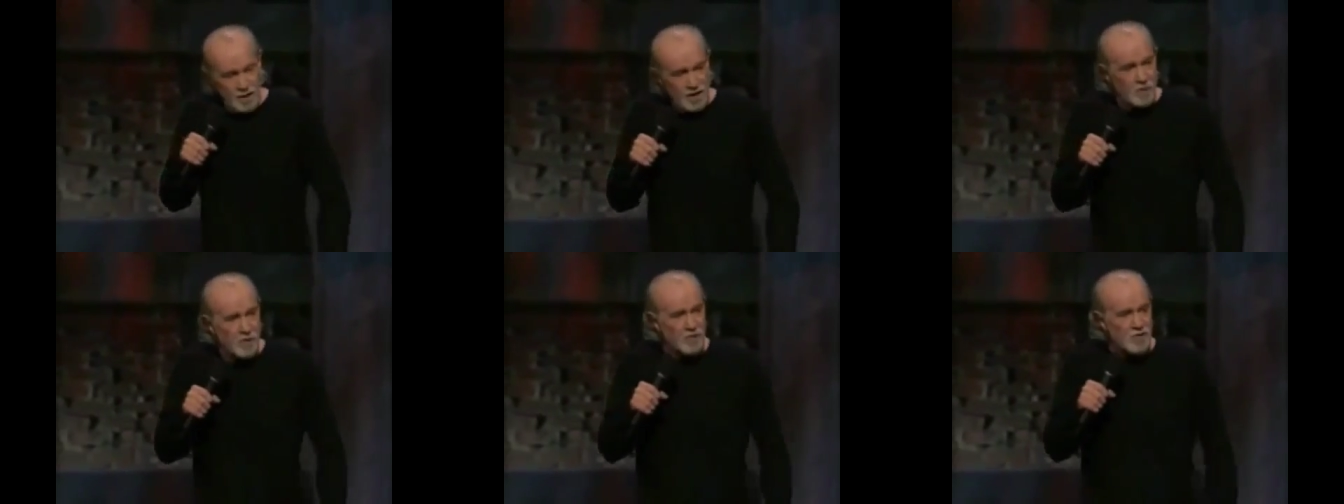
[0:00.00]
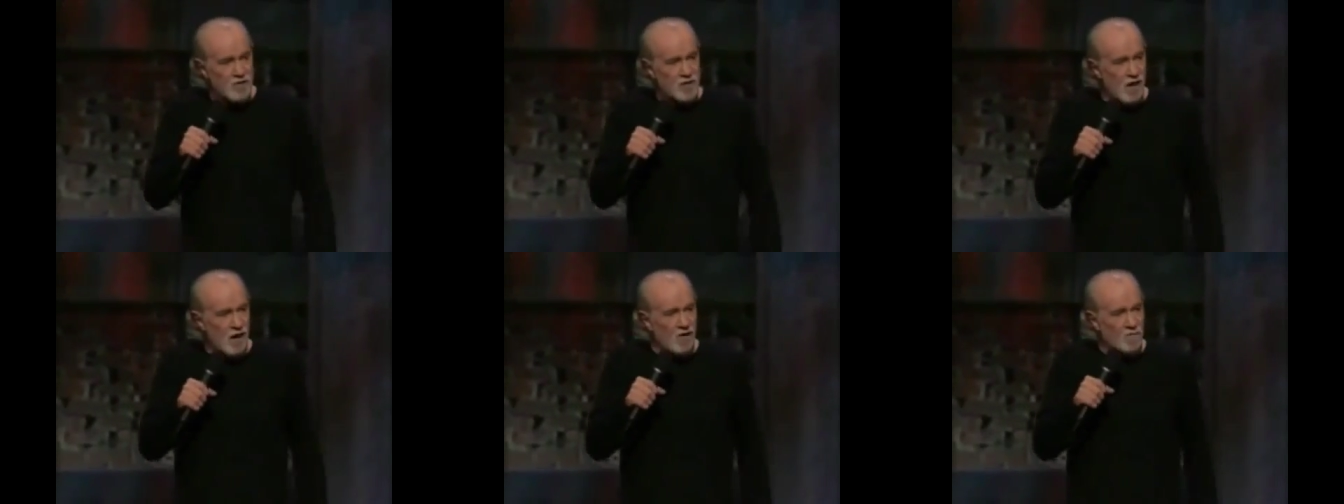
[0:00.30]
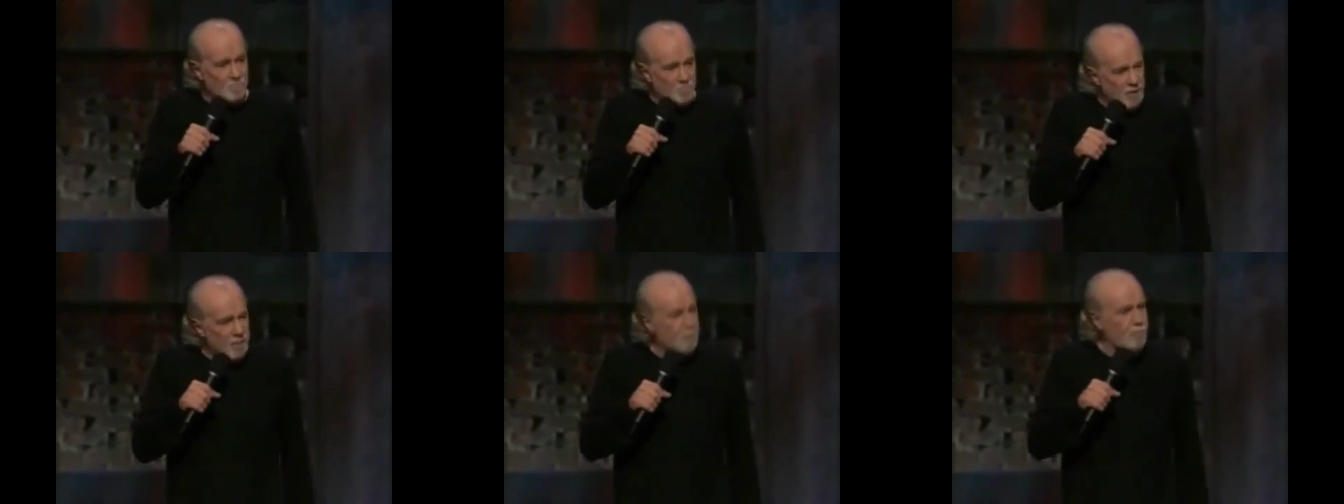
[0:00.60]
And be
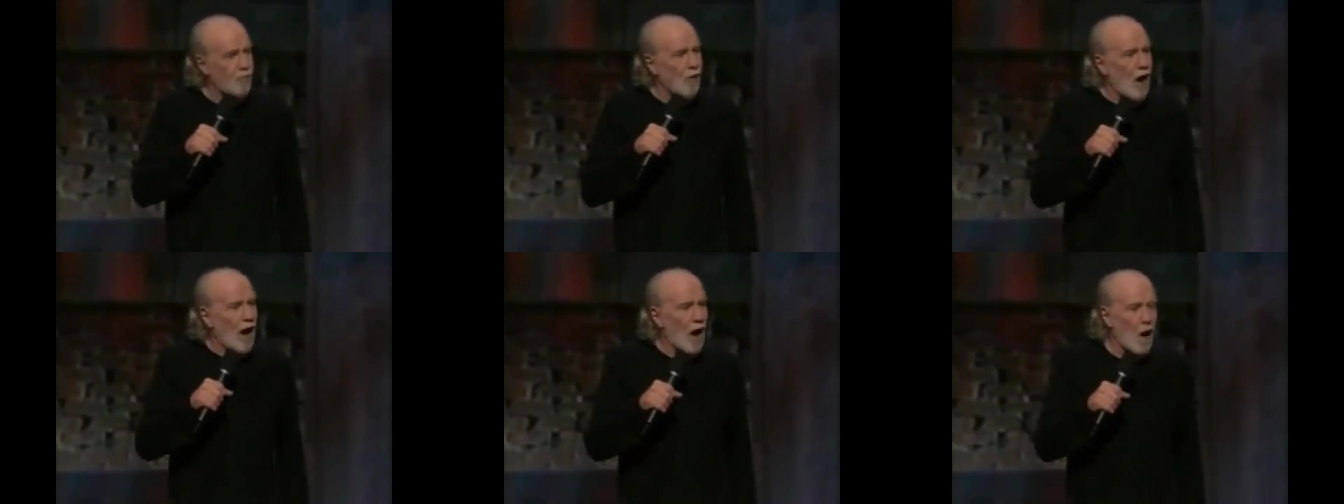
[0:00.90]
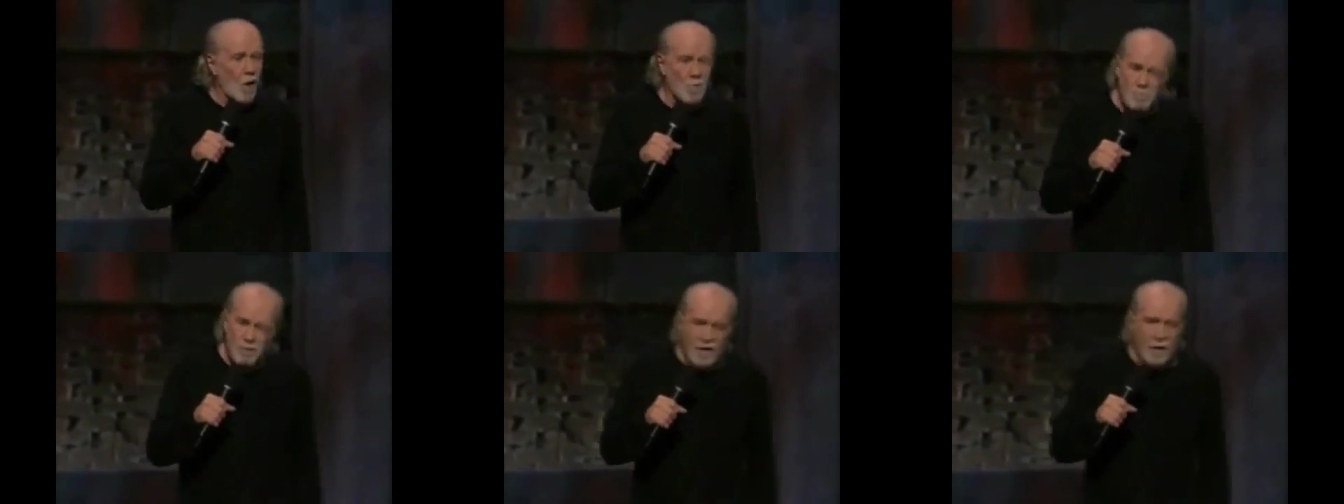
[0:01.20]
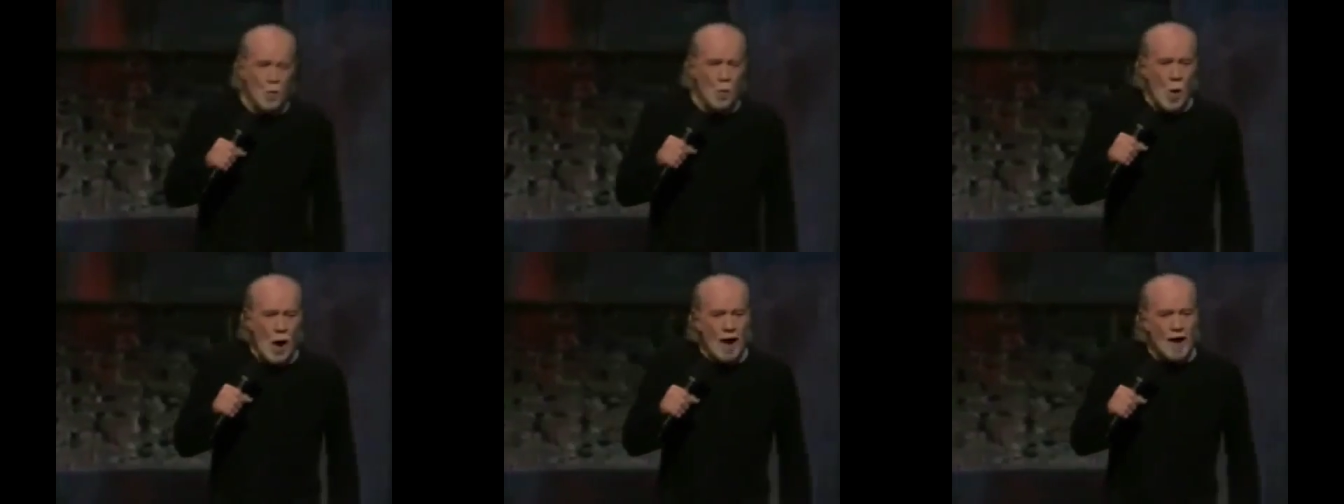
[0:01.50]
yourself, be
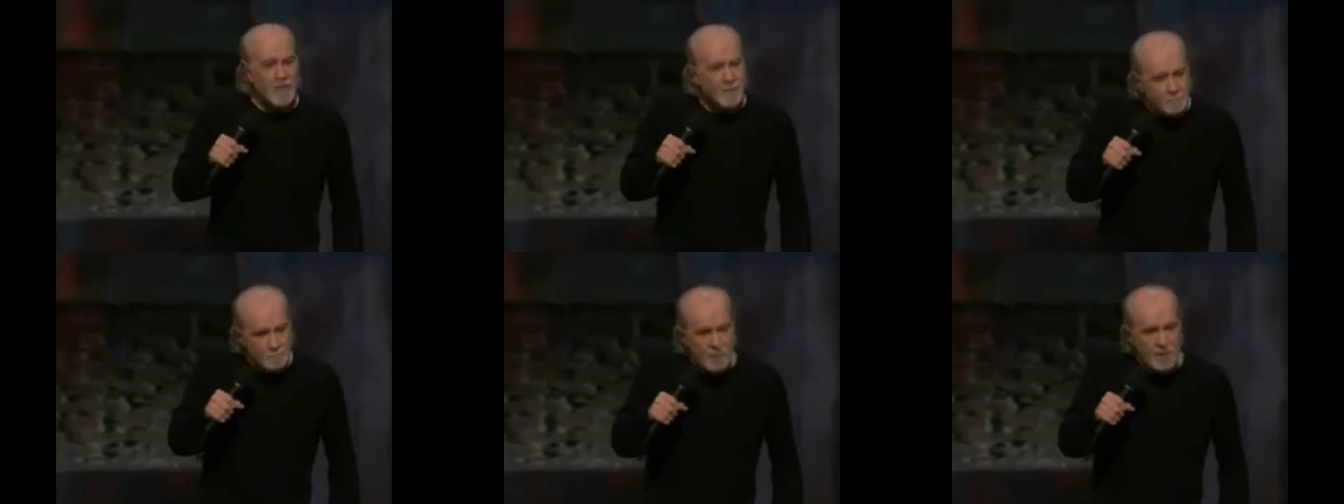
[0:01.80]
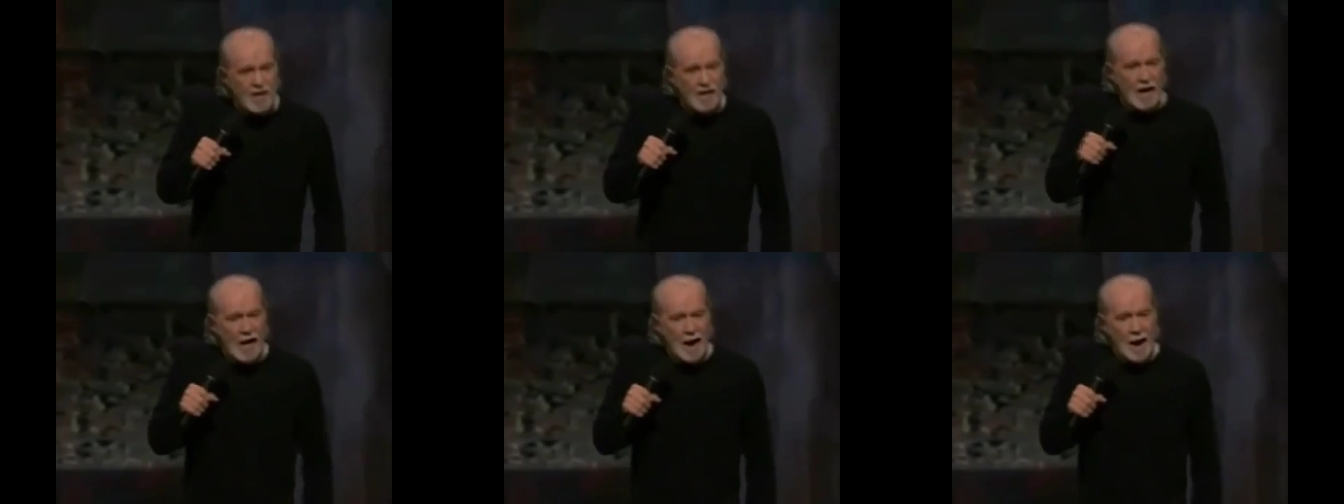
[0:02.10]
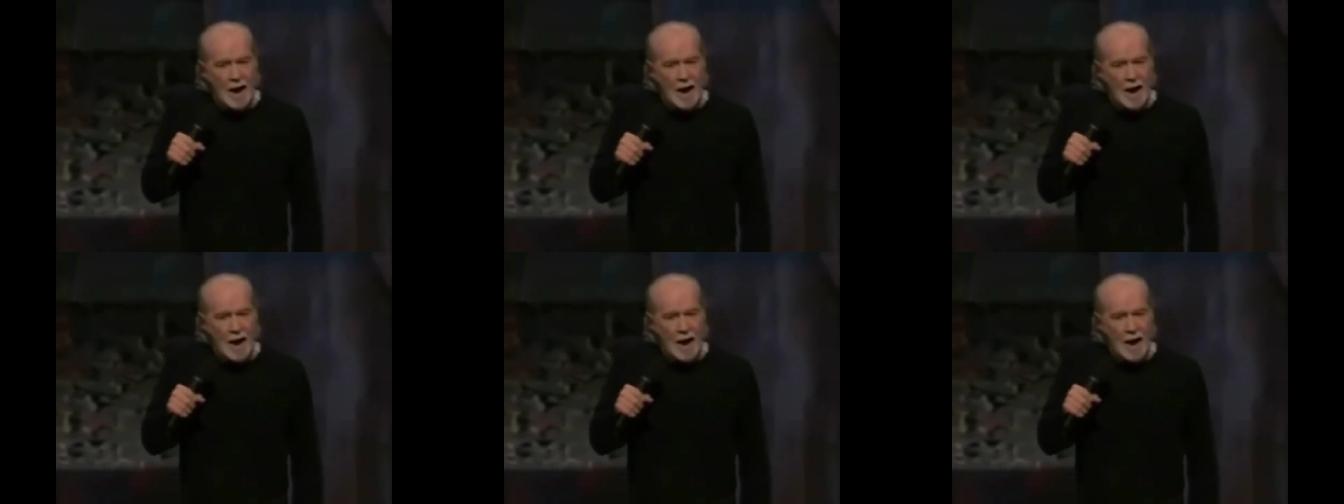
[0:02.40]
proud, be white,